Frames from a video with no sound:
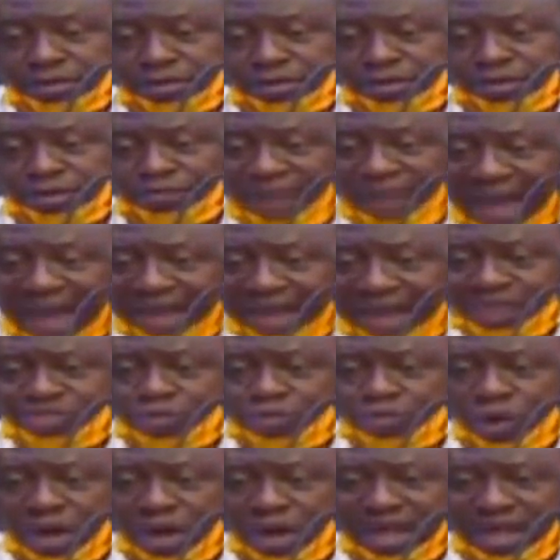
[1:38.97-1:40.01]
you've asked
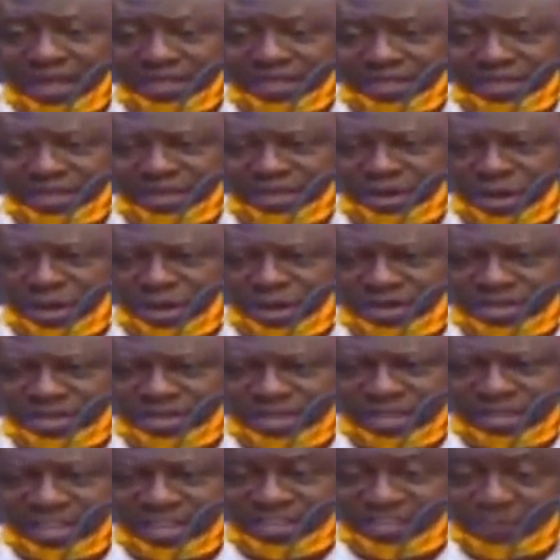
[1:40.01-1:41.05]
workers in your
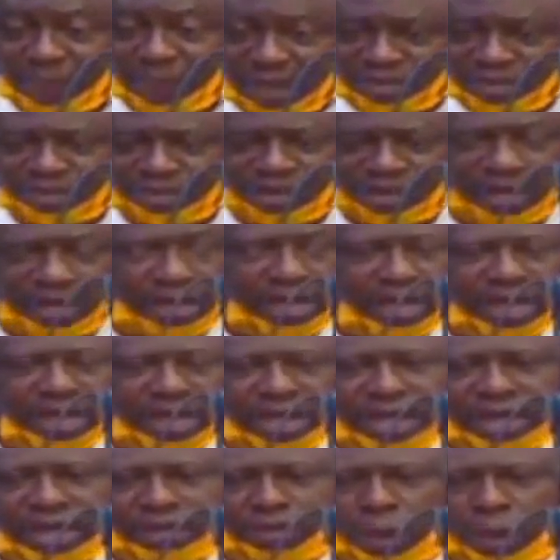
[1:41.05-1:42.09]
State, especially
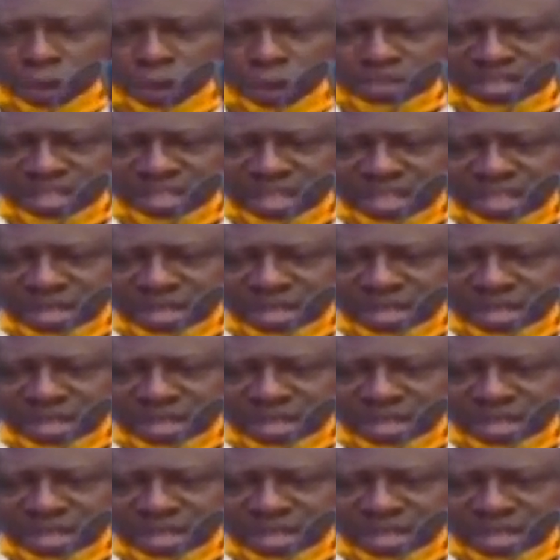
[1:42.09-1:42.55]
those in